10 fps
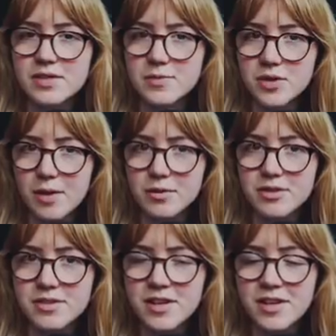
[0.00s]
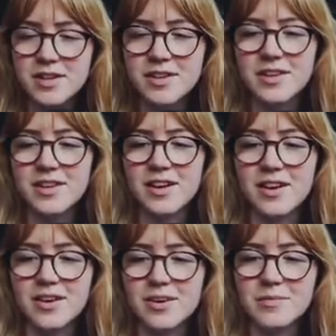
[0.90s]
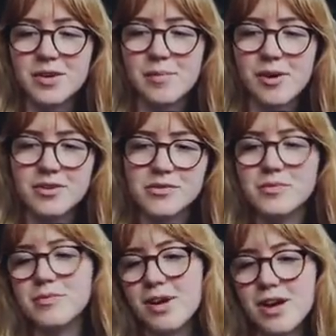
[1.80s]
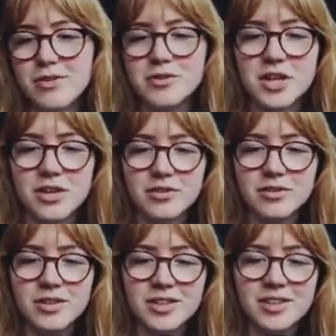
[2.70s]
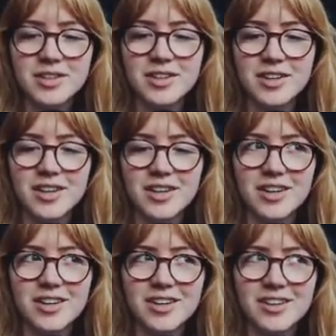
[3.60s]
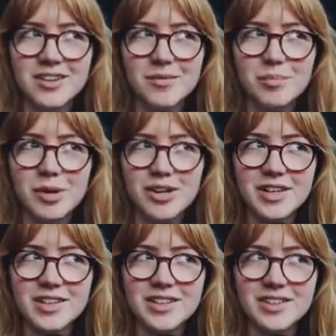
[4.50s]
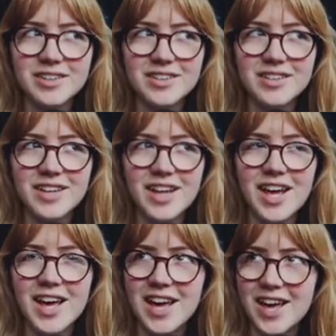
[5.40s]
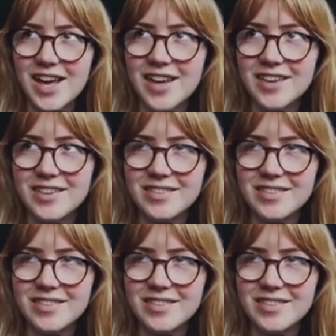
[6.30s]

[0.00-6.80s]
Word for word: subscribers um, compared to my other channel. Uh, but hey,